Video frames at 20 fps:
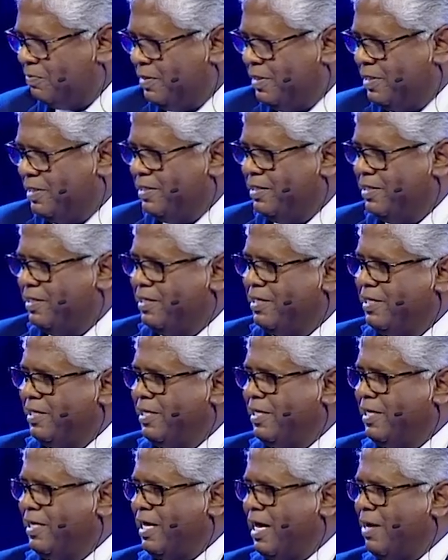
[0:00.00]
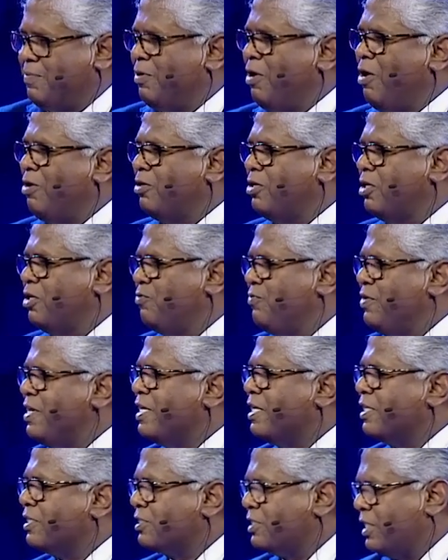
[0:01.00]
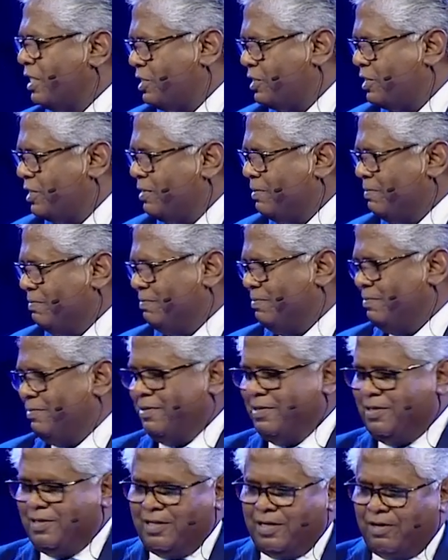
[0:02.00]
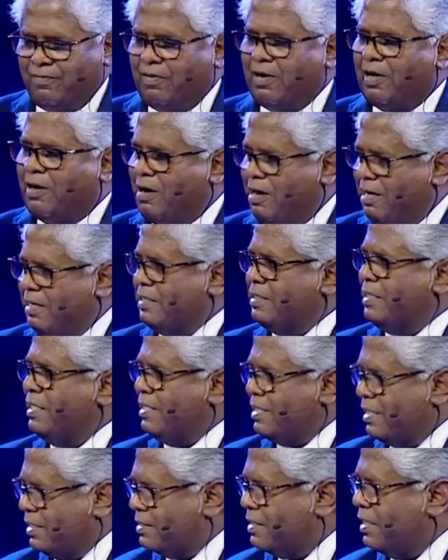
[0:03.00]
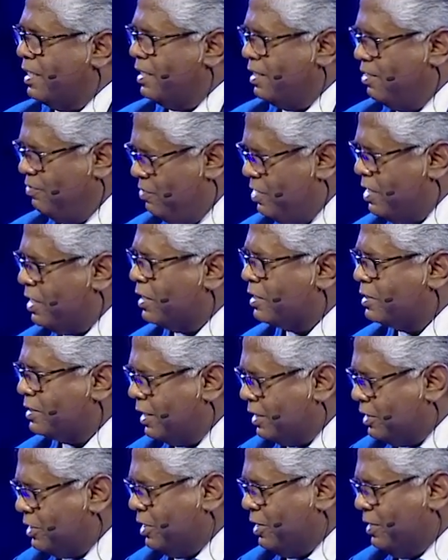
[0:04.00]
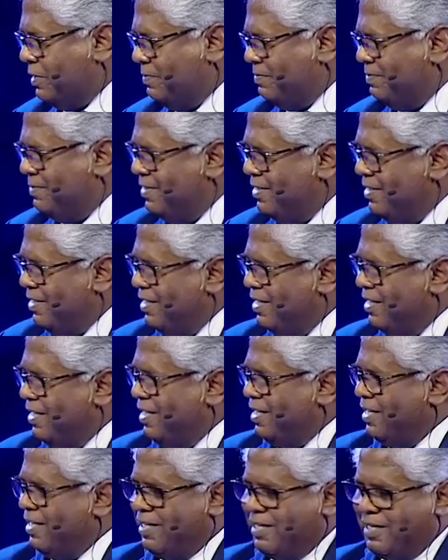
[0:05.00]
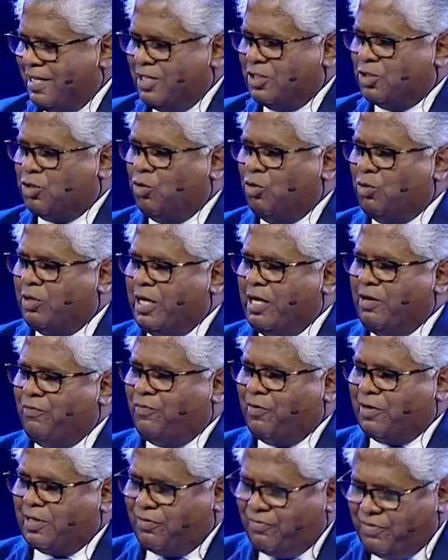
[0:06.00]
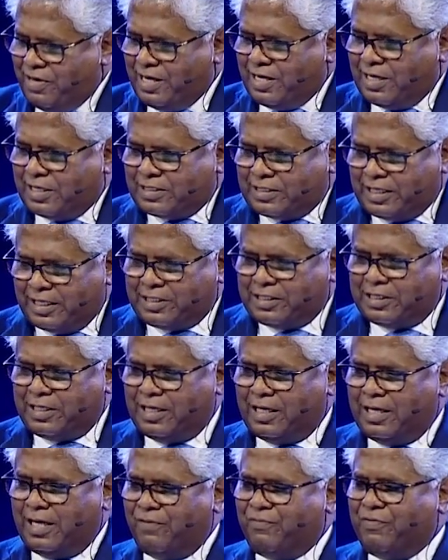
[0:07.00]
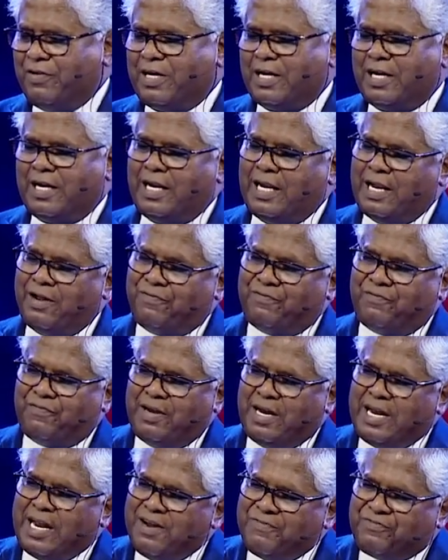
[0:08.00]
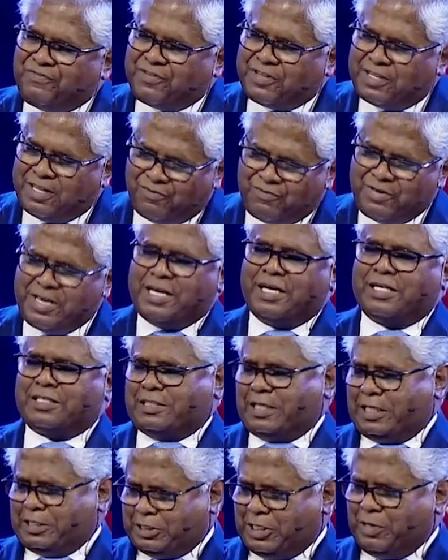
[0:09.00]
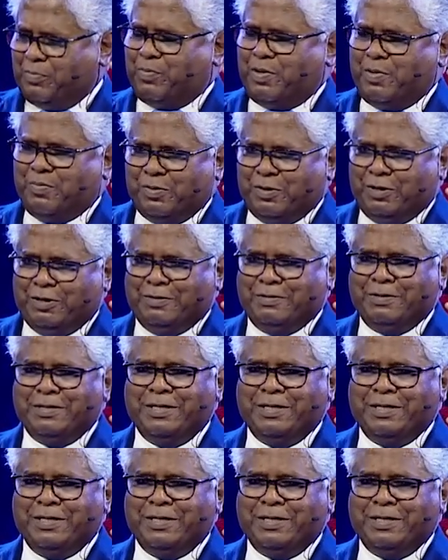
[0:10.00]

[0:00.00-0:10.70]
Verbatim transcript: me. I belong to the weaker section. Well, God is interested in the weaker section. He is looking for the weaker section. If He can lift, lift the weaker section, people.